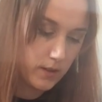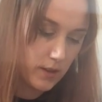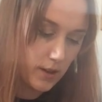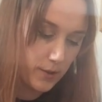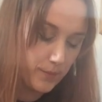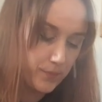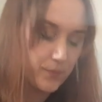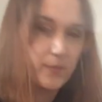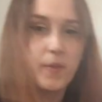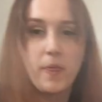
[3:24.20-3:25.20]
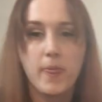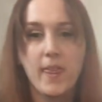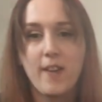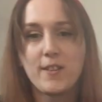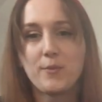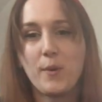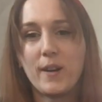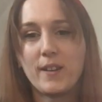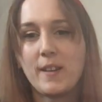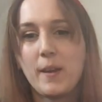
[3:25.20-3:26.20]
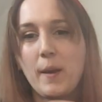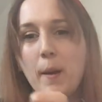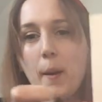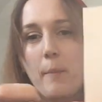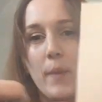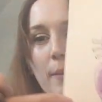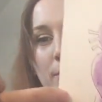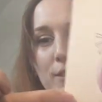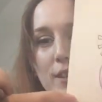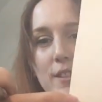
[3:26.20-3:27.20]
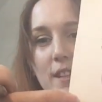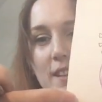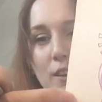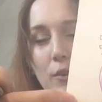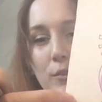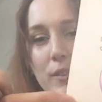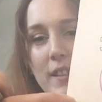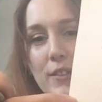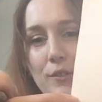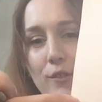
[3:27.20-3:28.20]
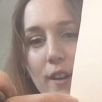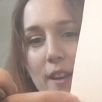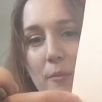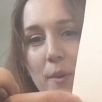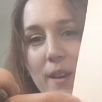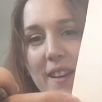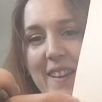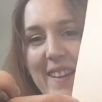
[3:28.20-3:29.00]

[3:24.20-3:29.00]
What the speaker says: so there is one purple Gigi. Oh, it's all running, but